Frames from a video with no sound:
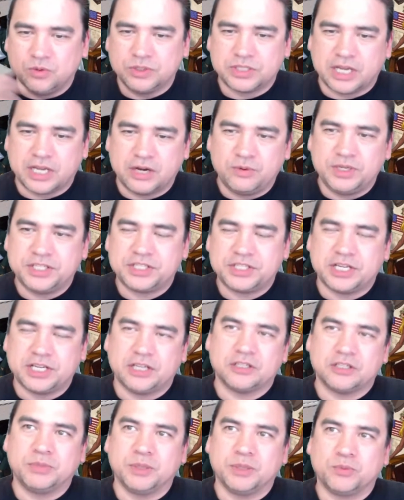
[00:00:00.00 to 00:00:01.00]
I reached out to
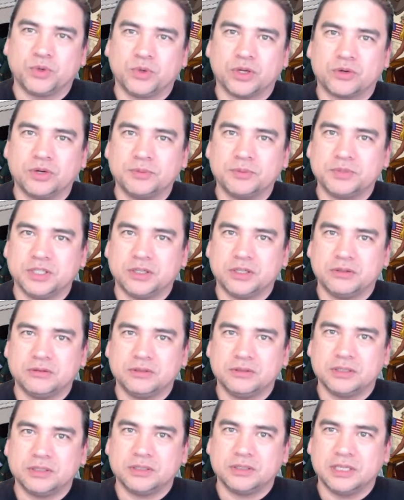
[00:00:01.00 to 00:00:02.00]
BitBoy Crypto,
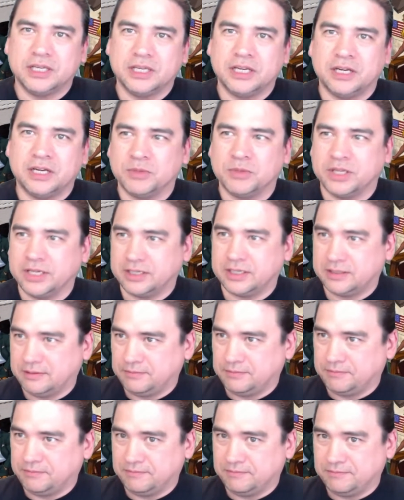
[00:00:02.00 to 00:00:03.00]
and I'm like,
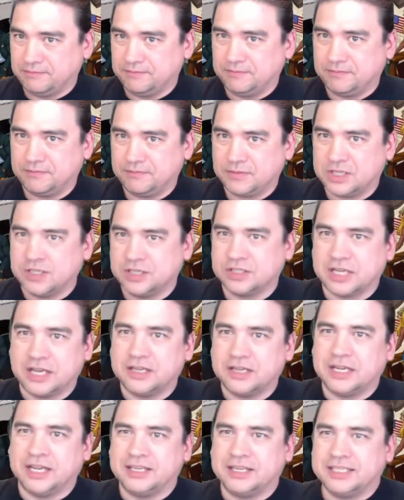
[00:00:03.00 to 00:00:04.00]
because
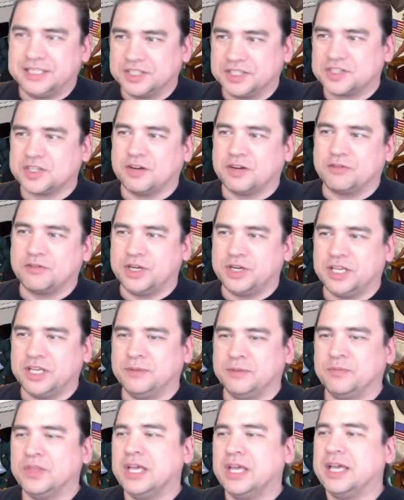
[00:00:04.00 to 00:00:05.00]
I discovered him,
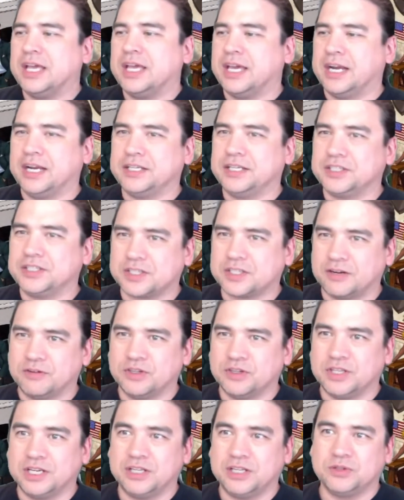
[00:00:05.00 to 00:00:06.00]
and I discovered
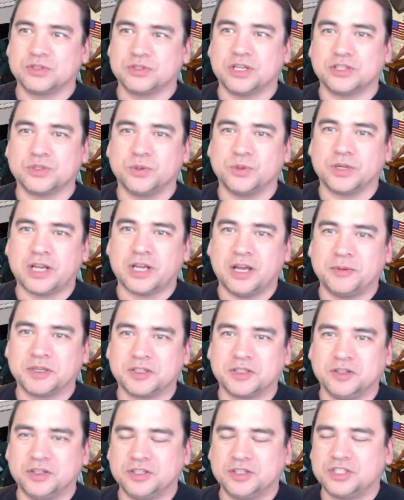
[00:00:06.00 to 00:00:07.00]
that he was also a comic
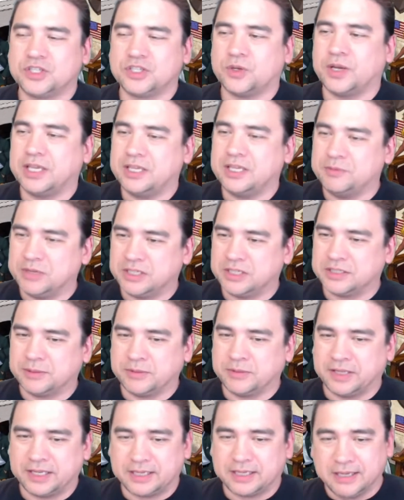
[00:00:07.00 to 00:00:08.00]
nerd. So I emailed him
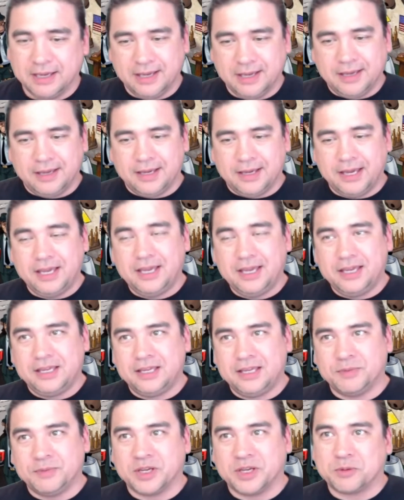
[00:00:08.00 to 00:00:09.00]
like, hey,
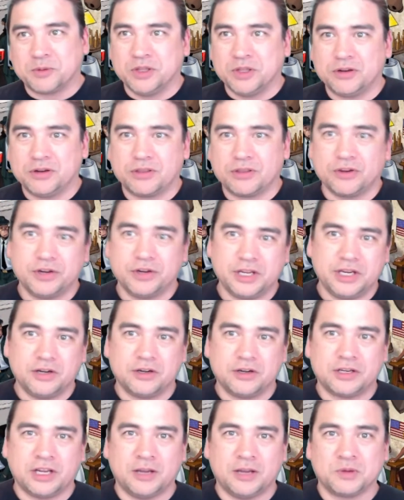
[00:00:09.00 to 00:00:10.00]
Mike Miller, 30-year
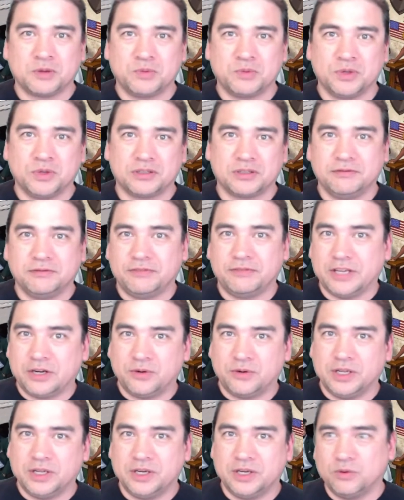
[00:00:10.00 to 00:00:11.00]
comic book
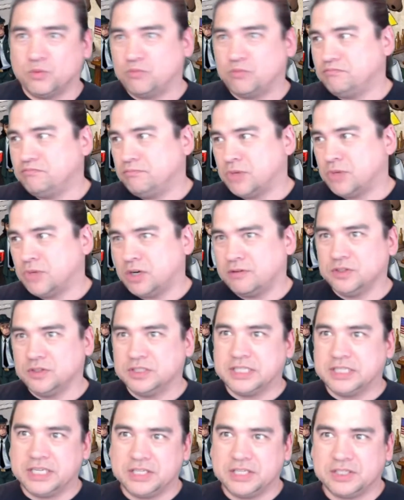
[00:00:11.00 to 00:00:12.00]
veteran, Marvel,
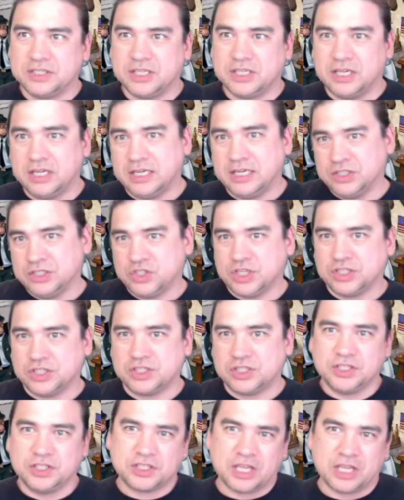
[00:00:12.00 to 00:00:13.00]
DC,
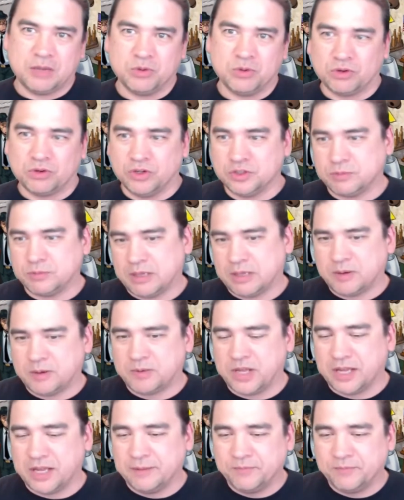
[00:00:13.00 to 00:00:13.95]
Injustice, Game of Thrones, blah, blah, blah.